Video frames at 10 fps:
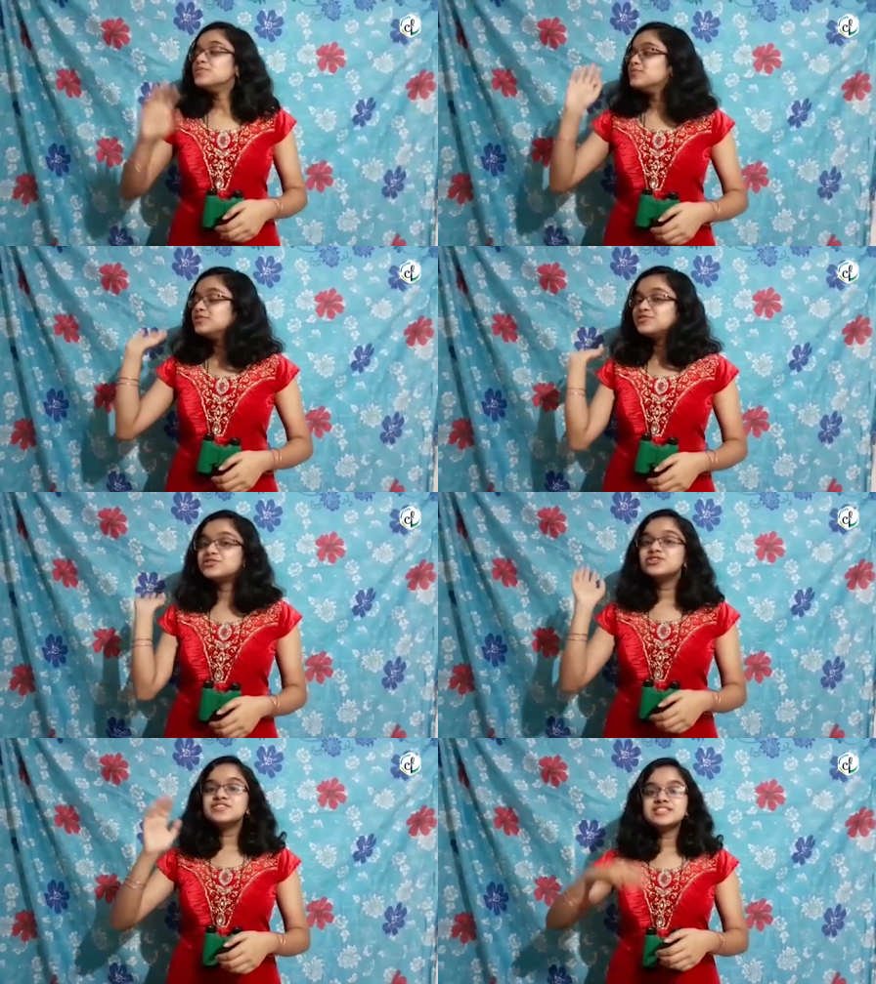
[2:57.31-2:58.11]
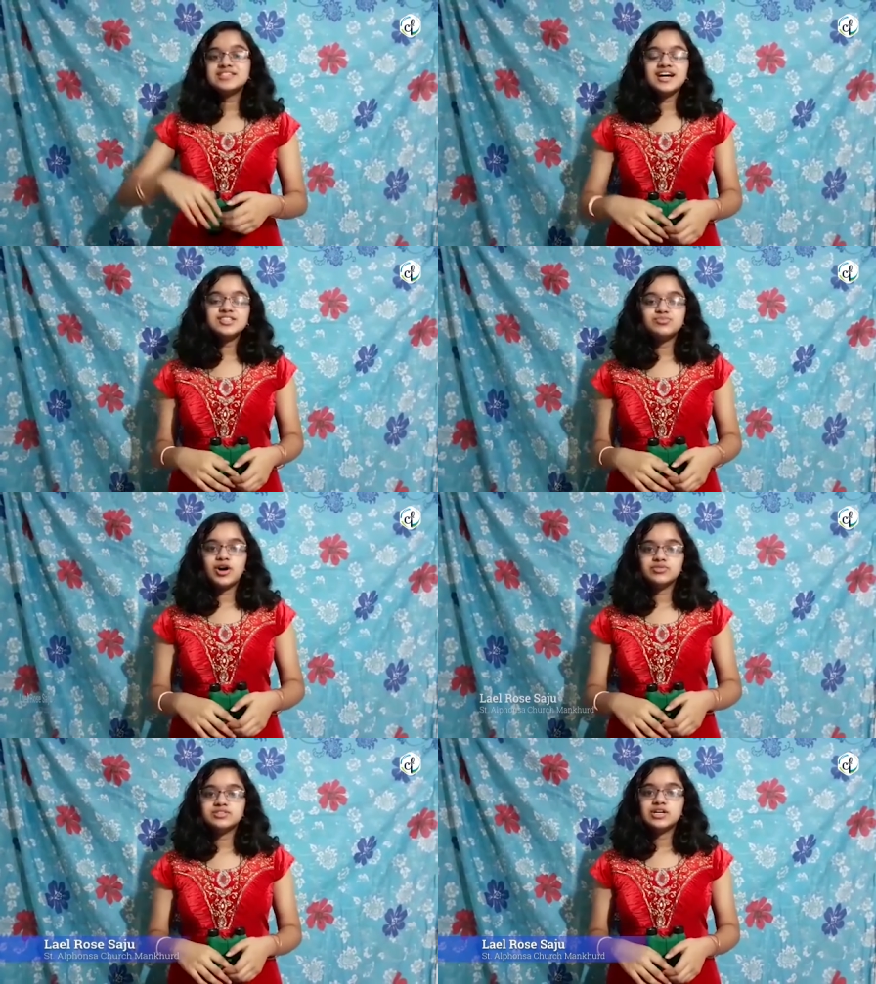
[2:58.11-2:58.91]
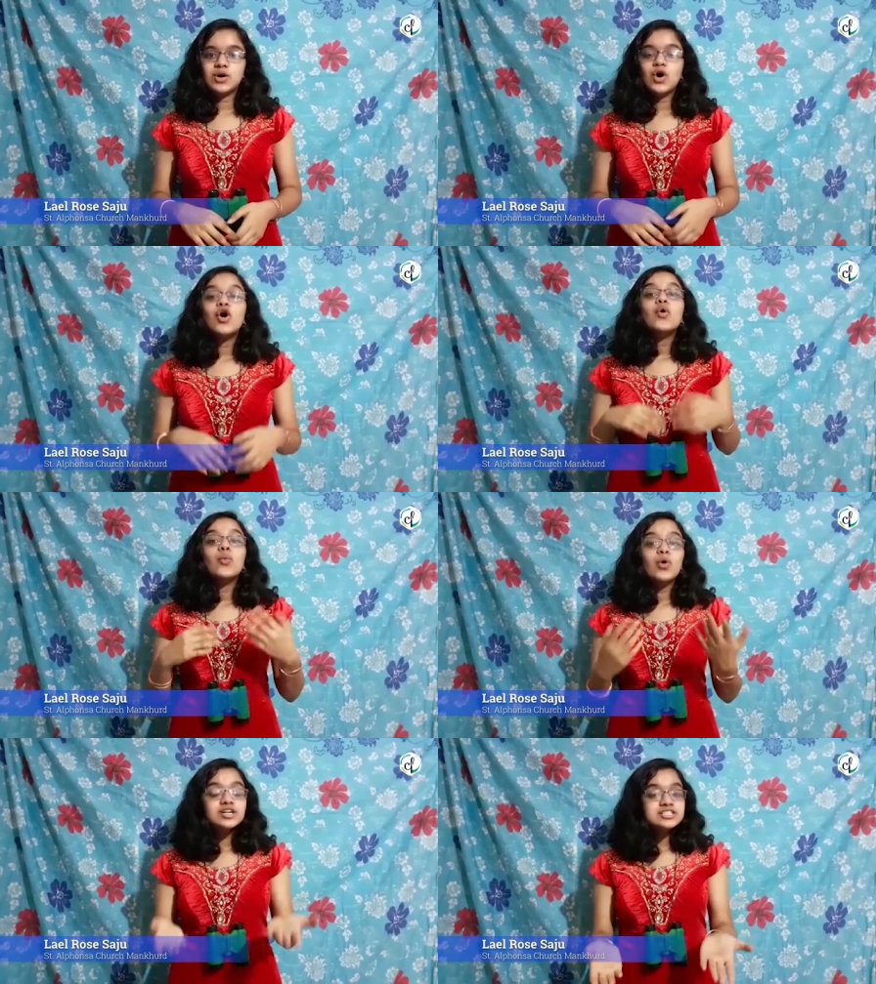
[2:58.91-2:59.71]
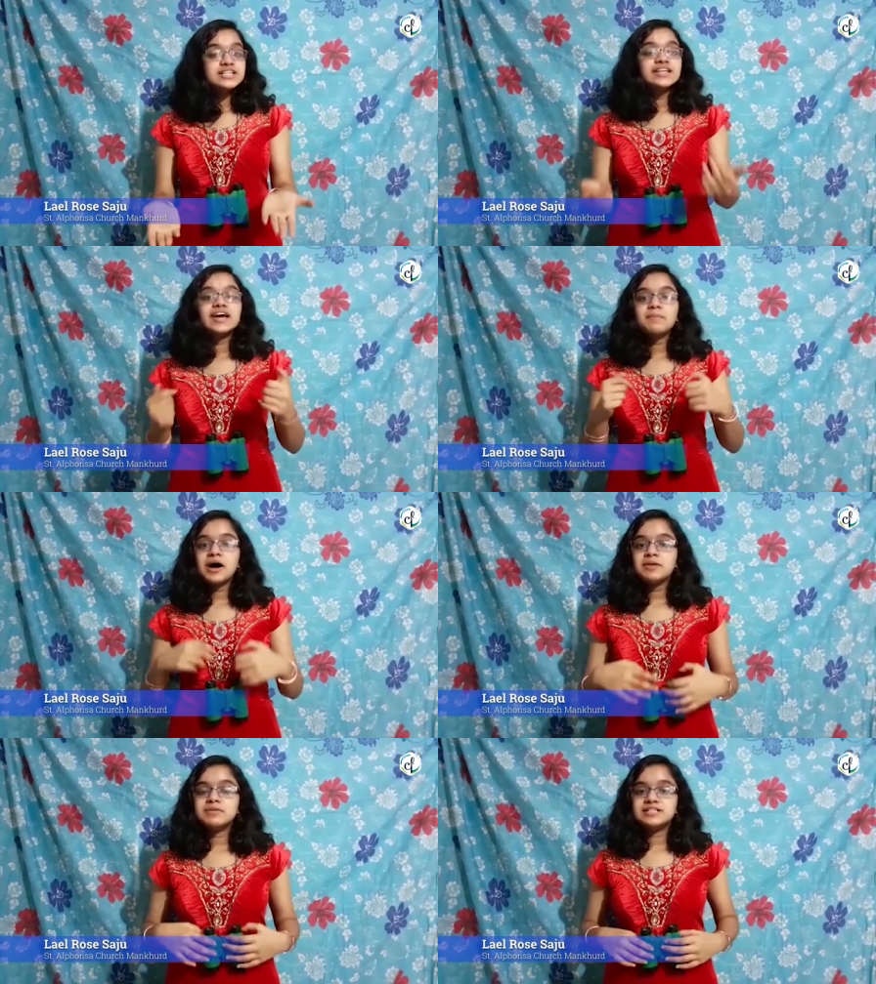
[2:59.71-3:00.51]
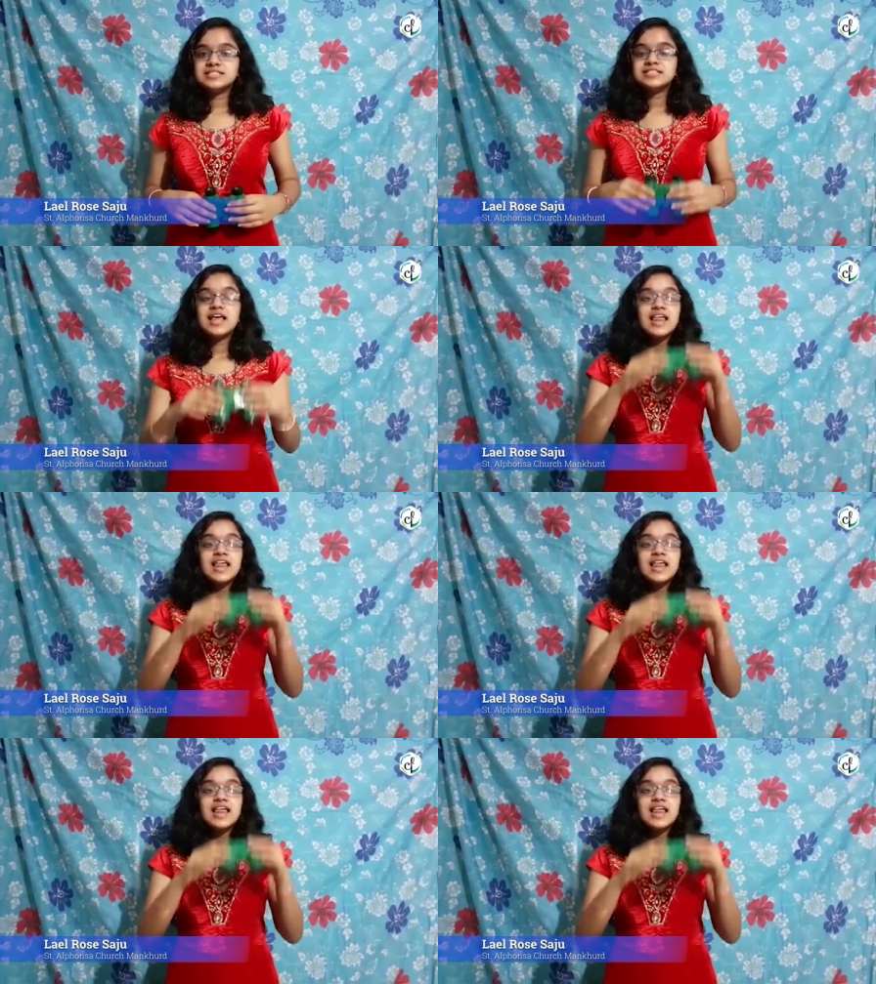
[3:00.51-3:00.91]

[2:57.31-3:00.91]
Before we start about what are the commandments,